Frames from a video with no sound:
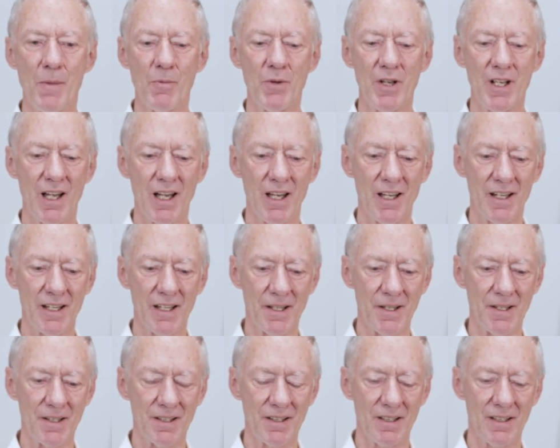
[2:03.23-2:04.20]
we had
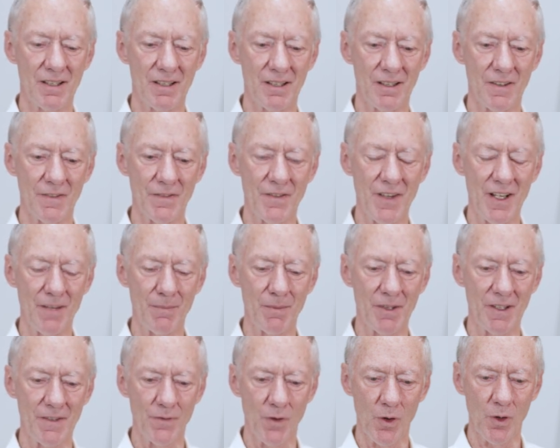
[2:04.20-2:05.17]
a
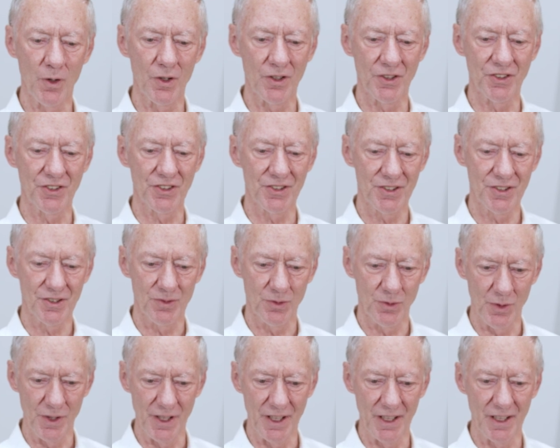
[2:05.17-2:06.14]
family focus
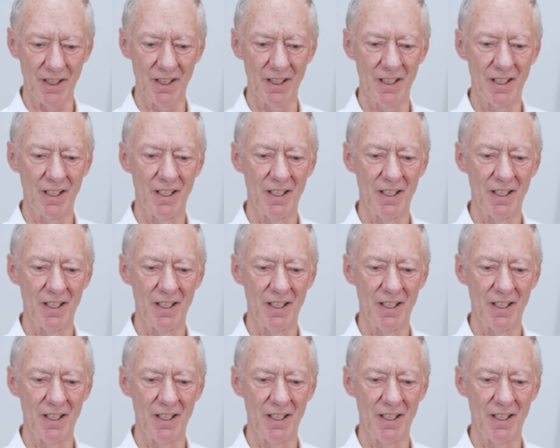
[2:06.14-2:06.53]
week